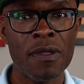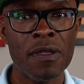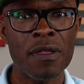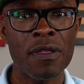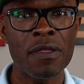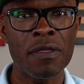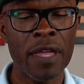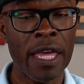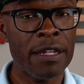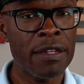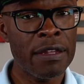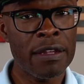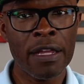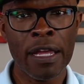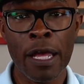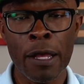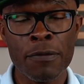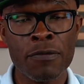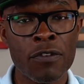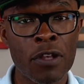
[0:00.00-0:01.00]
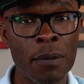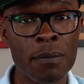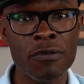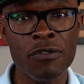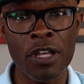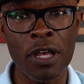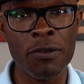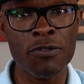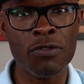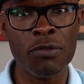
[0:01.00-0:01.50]
They did have some
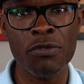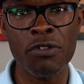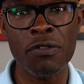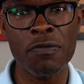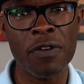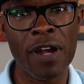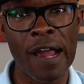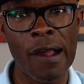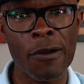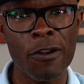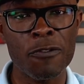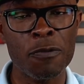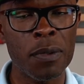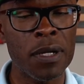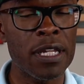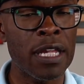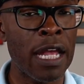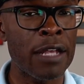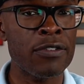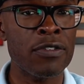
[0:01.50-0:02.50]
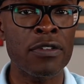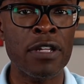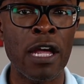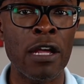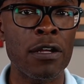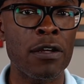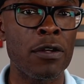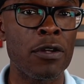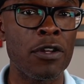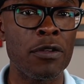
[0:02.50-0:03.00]
deaths from the virus, but that's not
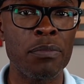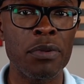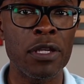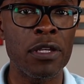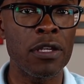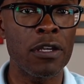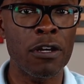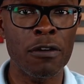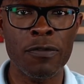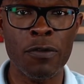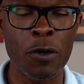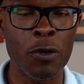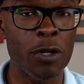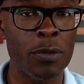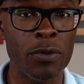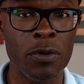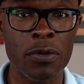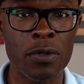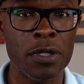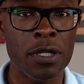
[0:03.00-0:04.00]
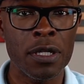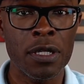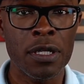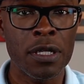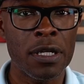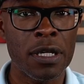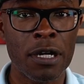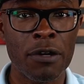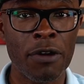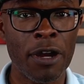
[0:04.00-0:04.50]
going to be avoidable.
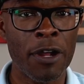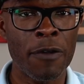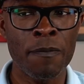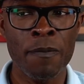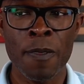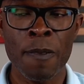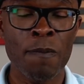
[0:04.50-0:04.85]
All right.